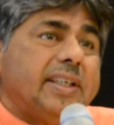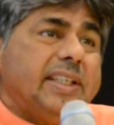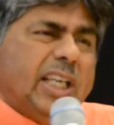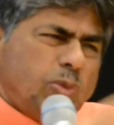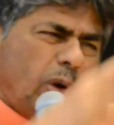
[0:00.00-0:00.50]

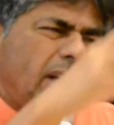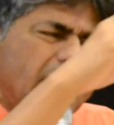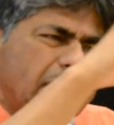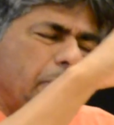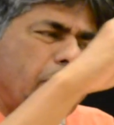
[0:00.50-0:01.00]
That's one
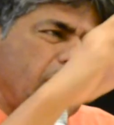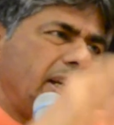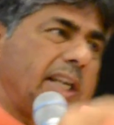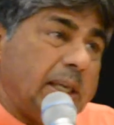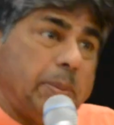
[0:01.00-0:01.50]
important
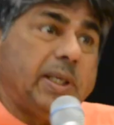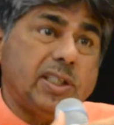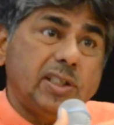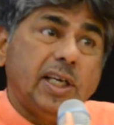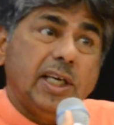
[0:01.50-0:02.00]
area,
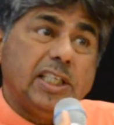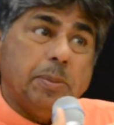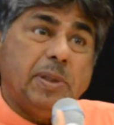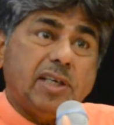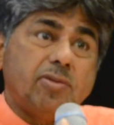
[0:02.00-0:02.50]
because the
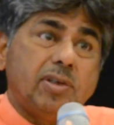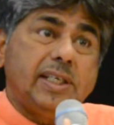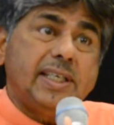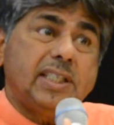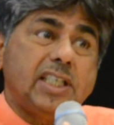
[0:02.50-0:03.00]
better
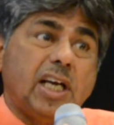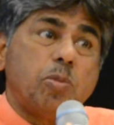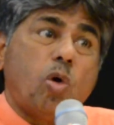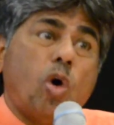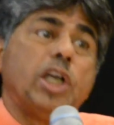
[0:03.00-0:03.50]
world doesn't
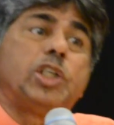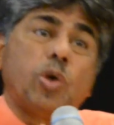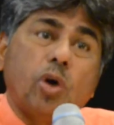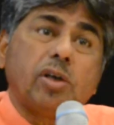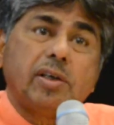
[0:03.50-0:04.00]
come on its
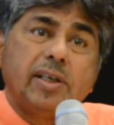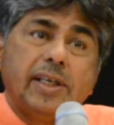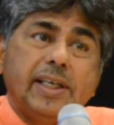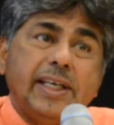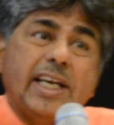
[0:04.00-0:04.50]
own.
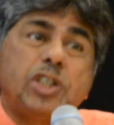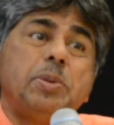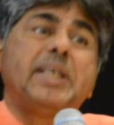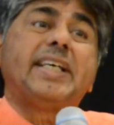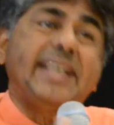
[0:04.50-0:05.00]
It has to
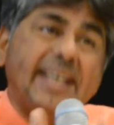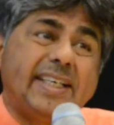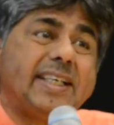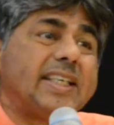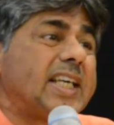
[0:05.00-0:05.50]
be
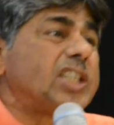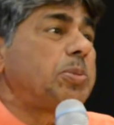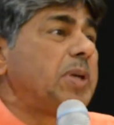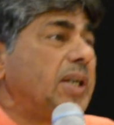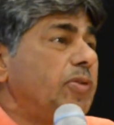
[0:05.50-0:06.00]
created.
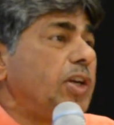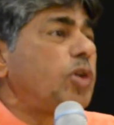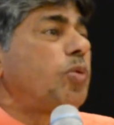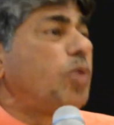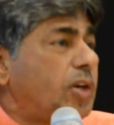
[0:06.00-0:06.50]
We have
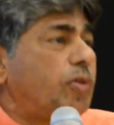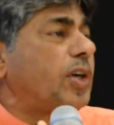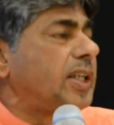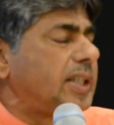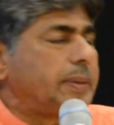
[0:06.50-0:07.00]
to work for
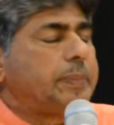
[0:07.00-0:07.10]
it.